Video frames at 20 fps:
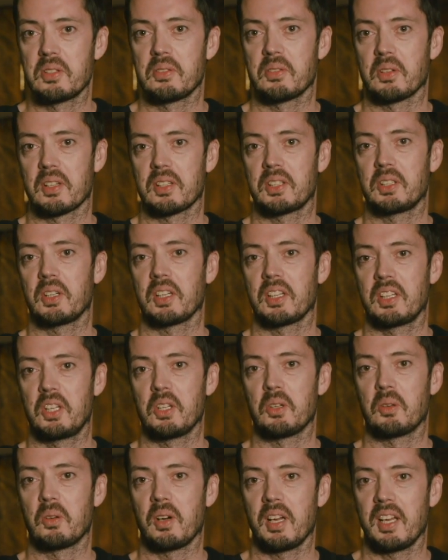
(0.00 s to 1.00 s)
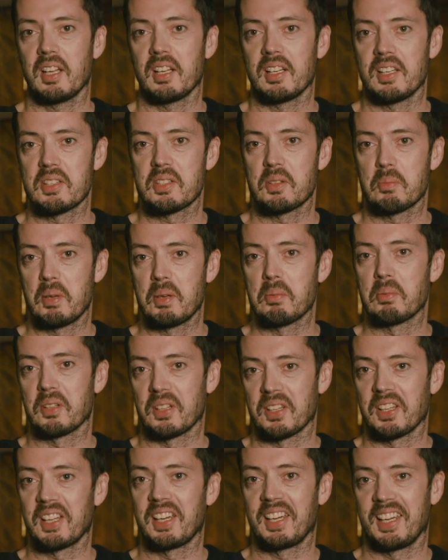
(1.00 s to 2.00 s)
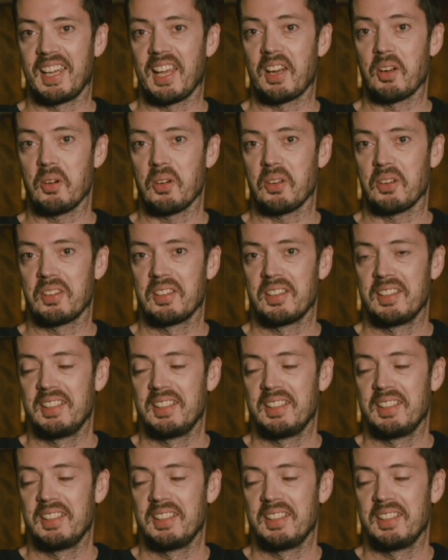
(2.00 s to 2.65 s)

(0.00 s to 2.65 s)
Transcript: you've got to try and curate a list of people that are going to get on.